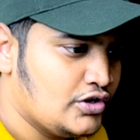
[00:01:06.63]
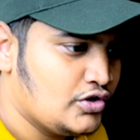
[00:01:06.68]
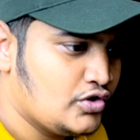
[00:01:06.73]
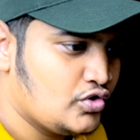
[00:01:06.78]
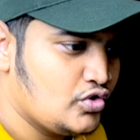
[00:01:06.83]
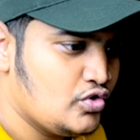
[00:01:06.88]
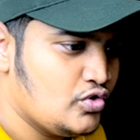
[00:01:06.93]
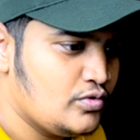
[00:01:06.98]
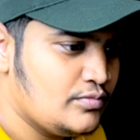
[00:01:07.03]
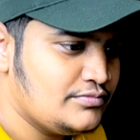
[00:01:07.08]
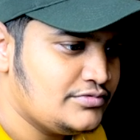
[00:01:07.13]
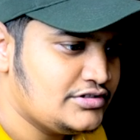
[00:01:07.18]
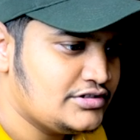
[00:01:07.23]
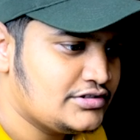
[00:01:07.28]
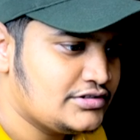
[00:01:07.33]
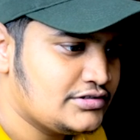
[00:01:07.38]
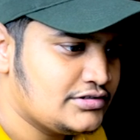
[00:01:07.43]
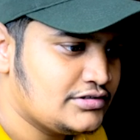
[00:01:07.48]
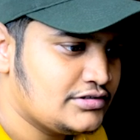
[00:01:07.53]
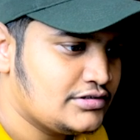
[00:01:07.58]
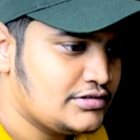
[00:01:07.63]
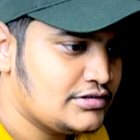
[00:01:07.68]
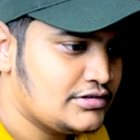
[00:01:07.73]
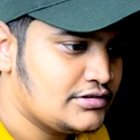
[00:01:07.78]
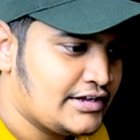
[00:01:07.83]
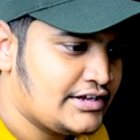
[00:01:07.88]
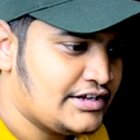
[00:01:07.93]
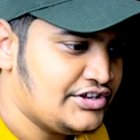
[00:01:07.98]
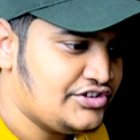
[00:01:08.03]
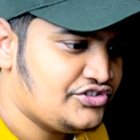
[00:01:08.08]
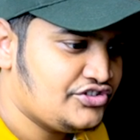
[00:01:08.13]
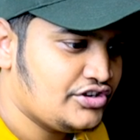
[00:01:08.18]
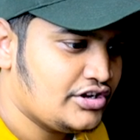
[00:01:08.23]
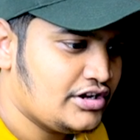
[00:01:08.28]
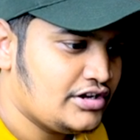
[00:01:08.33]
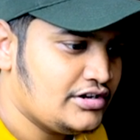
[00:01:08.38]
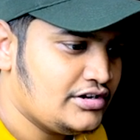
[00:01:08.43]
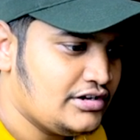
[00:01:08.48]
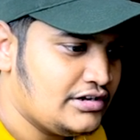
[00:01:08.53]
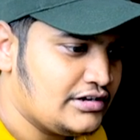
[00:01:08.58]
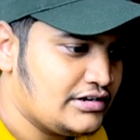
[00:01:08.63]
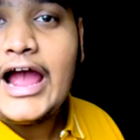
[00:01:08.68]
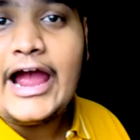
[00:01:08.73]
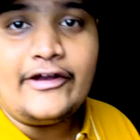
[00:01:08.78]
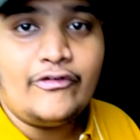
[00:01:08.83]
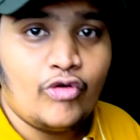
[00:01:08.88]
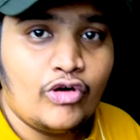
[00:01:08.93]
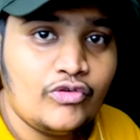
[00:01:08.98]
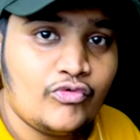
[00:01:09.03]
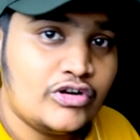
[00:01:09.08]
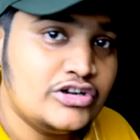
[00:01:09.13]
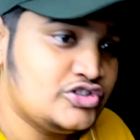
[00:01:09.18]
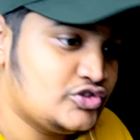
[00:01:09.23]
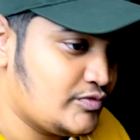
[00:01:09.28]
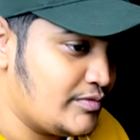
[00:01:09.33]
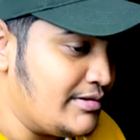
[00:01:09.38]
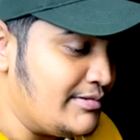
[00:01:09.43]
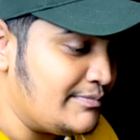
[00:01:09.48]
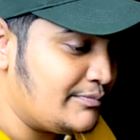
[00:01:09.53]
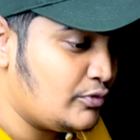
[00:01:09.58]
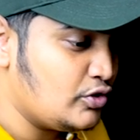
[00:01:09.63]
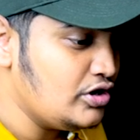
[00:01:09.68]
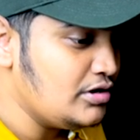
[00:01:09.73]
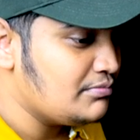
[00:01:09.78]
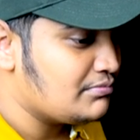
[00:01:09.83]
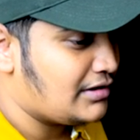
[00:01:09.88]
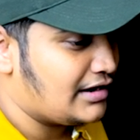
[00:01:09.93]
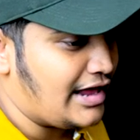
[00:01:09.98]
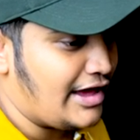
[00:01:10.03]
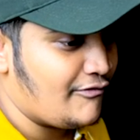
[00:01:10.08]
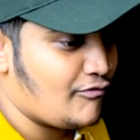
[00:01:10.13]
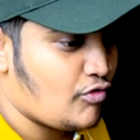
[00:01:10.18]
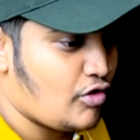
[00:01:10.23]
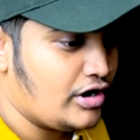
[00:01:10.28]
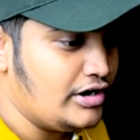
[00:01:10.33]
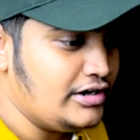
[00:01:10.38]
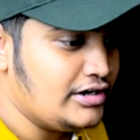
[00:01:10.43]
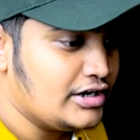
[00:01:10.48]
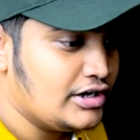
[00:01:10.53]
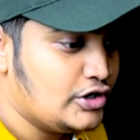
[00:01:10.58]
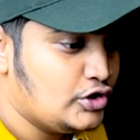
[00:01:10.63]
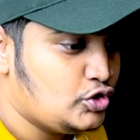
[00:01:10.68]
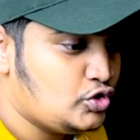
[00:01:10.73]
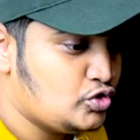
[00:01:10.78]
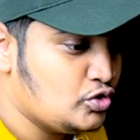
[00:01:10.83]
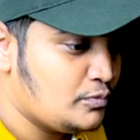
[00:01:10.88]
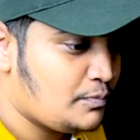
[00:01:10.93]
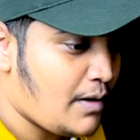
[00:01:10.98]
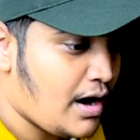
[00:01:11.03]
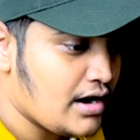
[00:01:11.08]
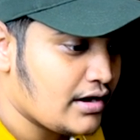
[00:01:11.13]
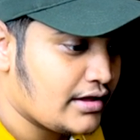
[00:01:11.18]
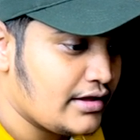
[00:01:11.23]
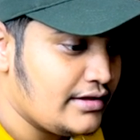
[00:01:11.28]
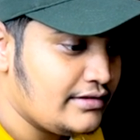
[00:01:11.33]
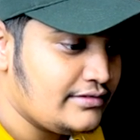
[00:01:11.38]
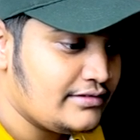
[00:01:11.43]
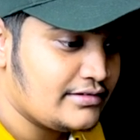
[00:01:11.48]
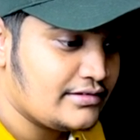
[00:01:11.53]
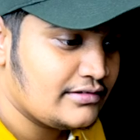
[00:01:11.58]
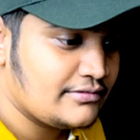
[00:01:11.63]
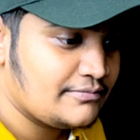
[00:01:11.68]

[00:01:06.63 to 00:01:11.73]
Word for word: rooms kitchen i don't want swimming pool but i want two parkings